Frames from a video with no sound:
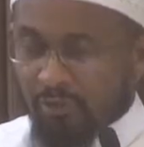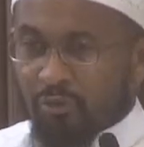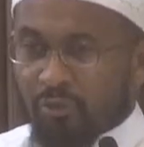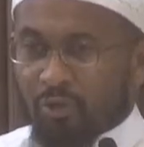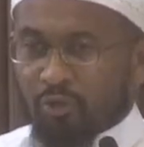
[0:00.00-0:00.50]

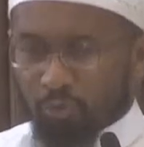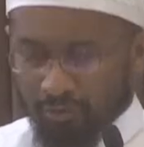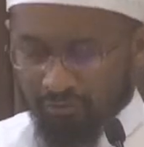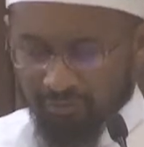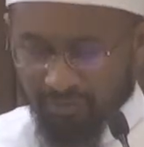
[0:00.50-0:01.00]
to those who
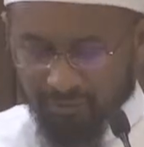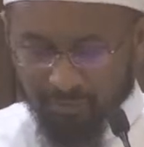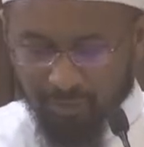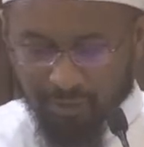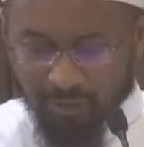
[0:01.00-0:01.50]
were
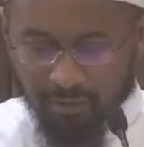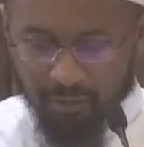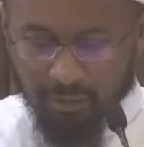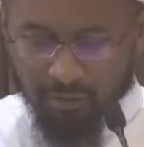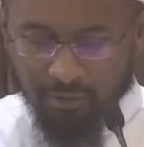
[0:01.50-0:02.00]
afflicted by
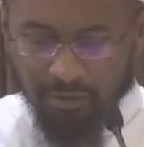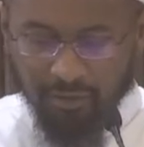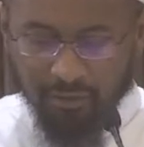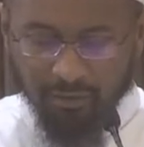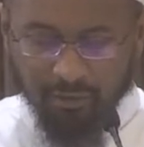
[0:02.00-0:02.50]
the
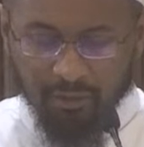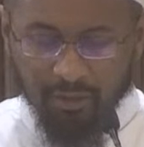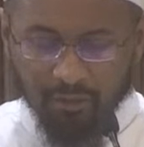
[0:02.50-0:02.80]
hurricane.